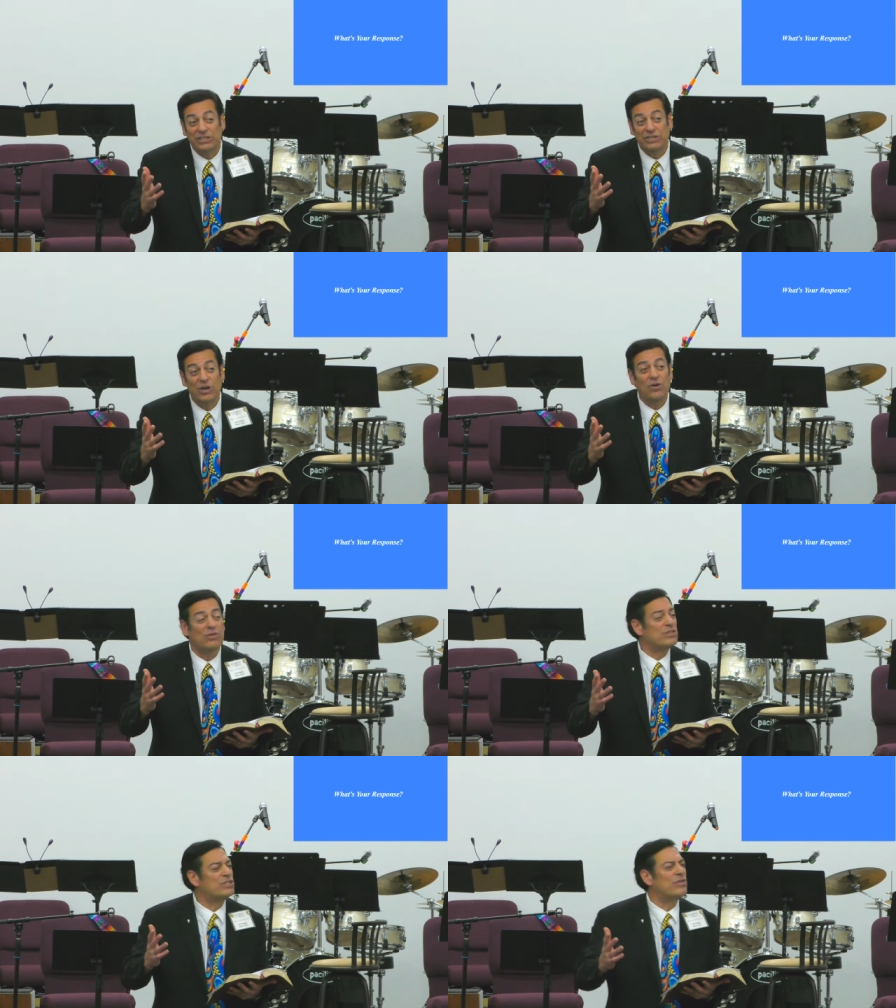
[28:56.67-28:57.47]
no,
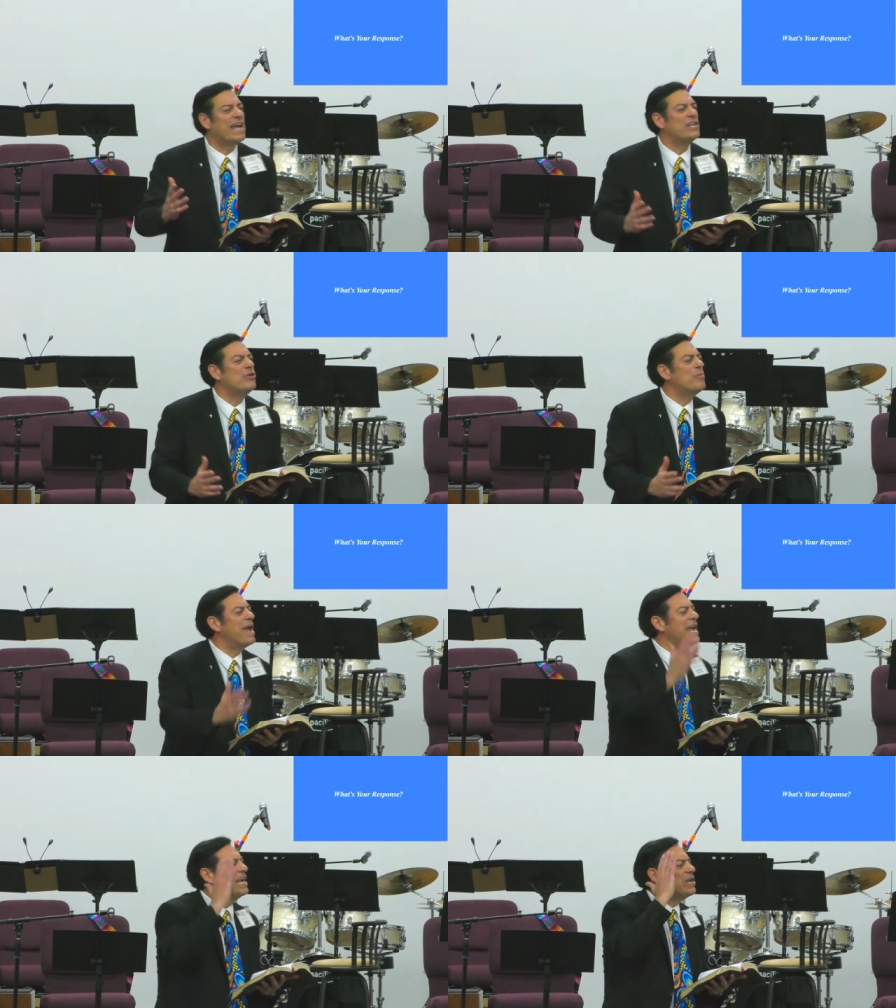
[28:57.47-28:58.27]
so that you
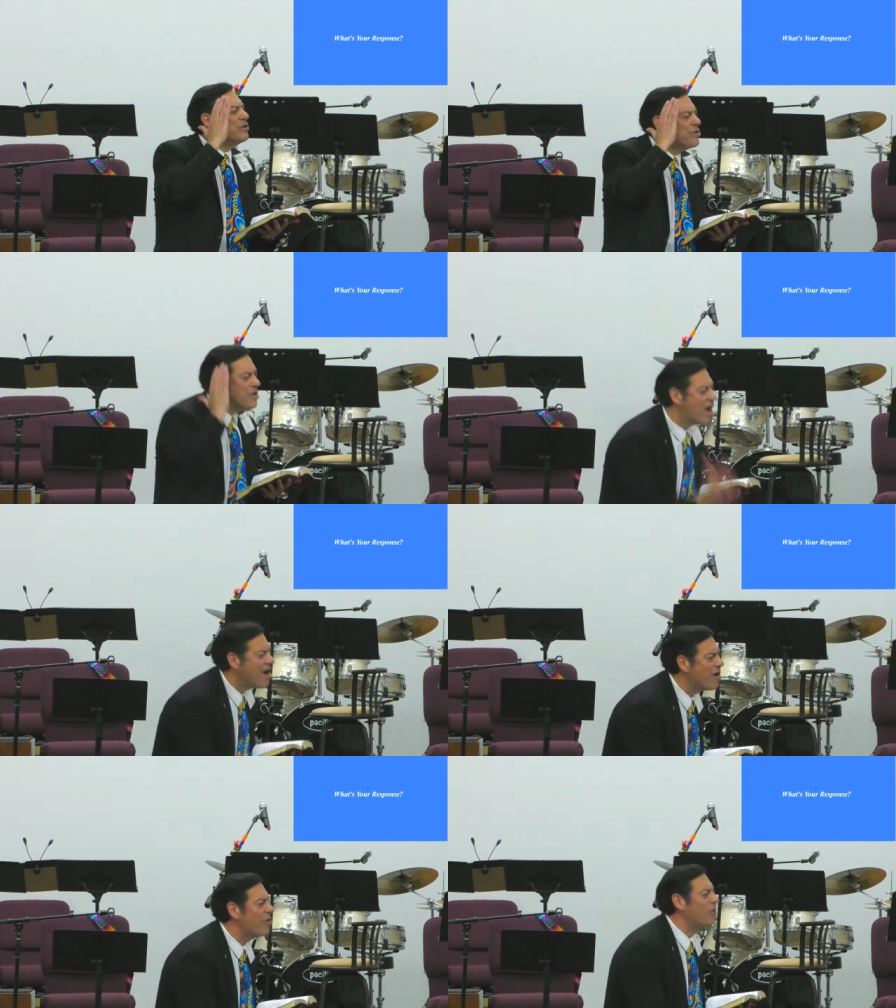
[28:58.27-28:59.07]
may
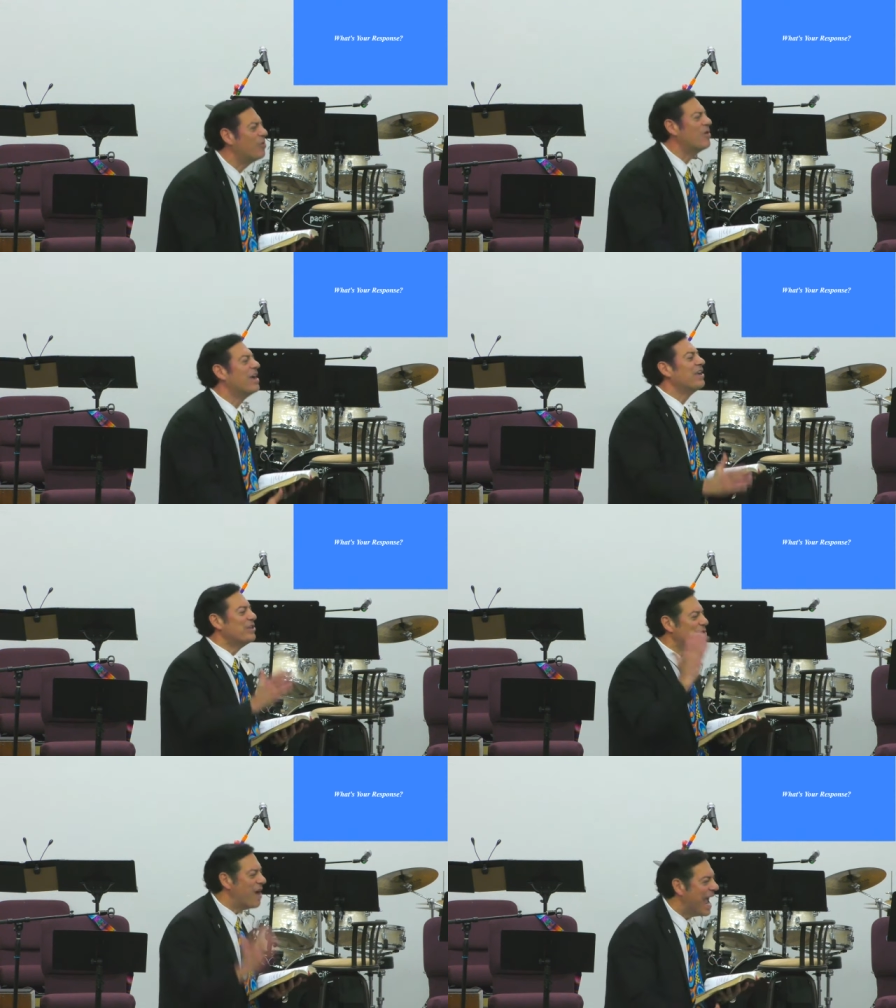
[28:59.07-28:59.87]
know
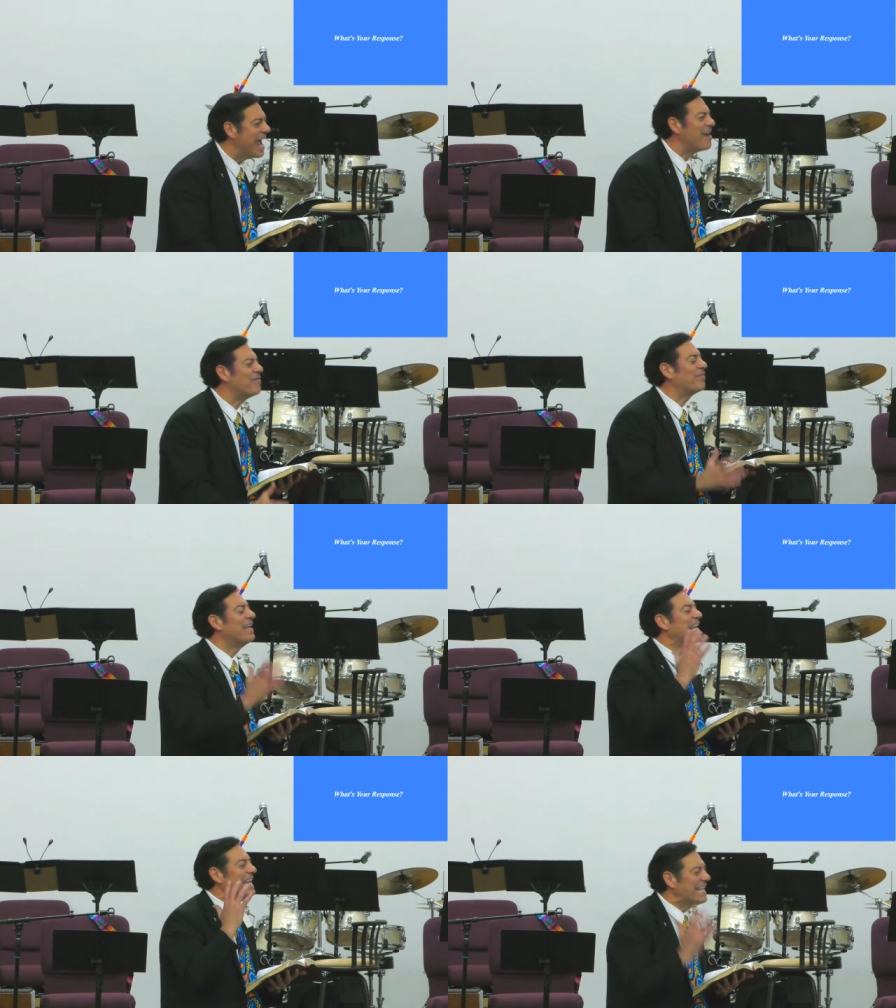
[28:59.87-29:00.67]
you have
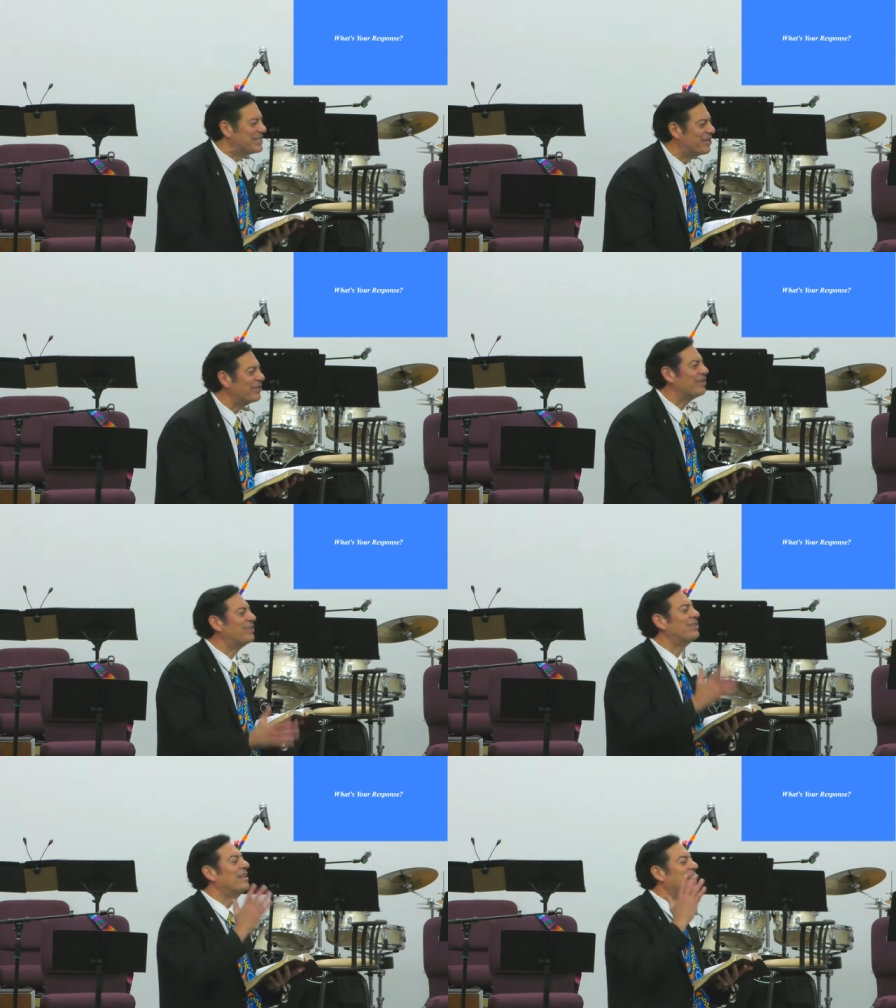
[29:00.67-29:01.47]

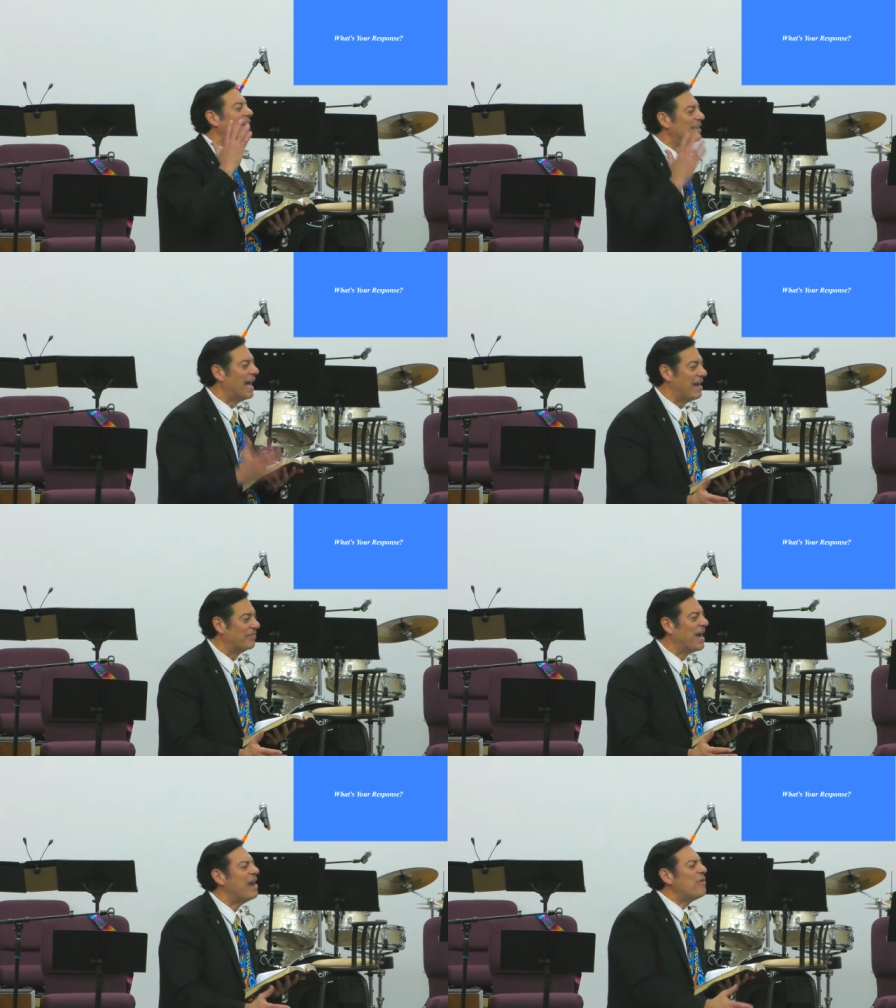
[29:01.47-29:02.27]
eternal life.
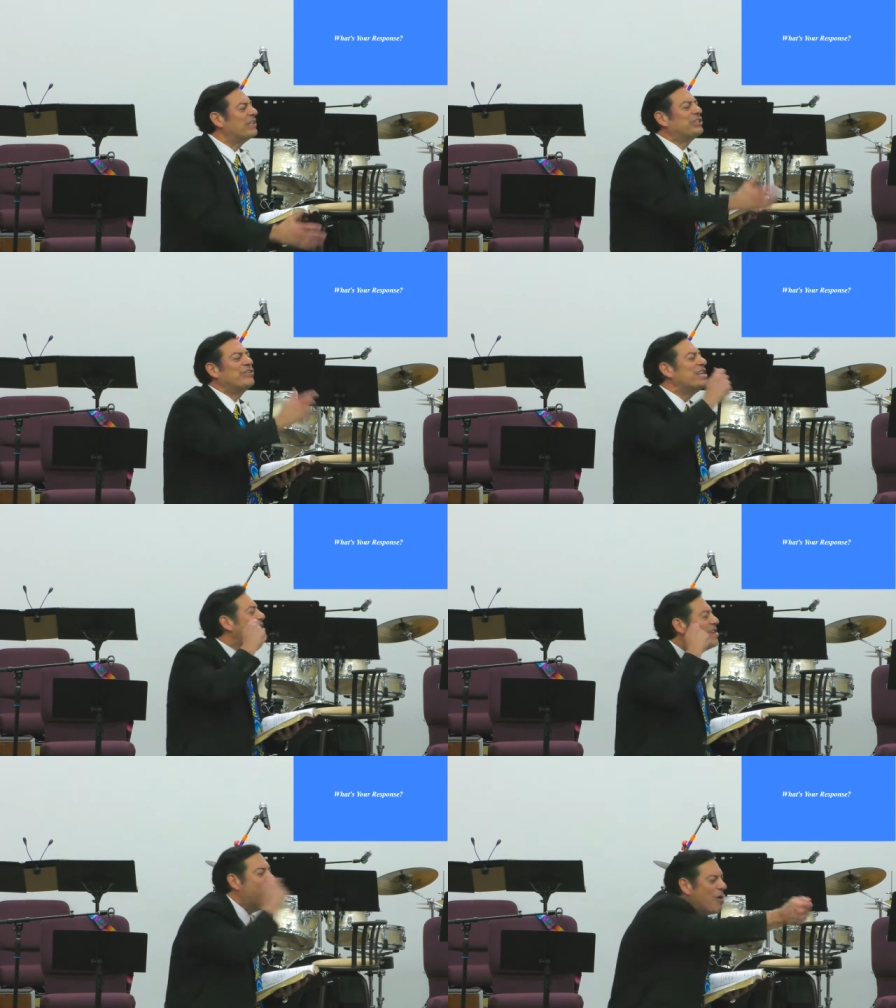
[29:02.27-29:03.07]
God wants you to
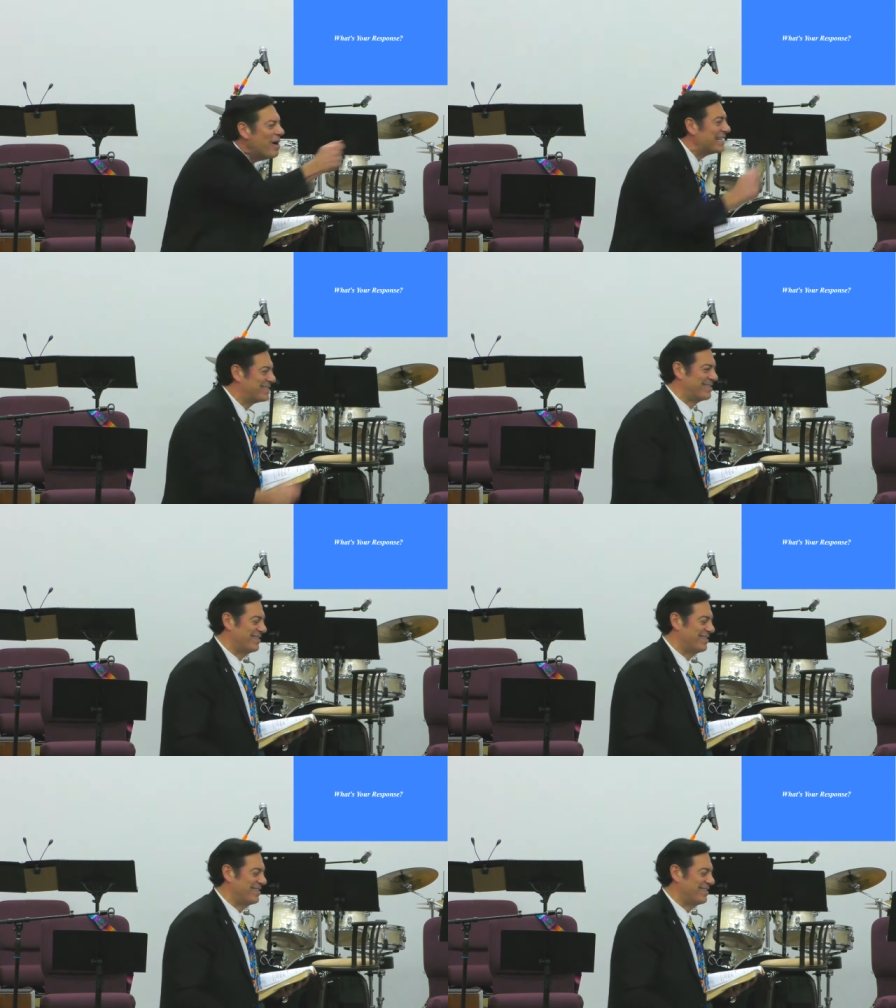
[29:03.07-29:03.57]
know it.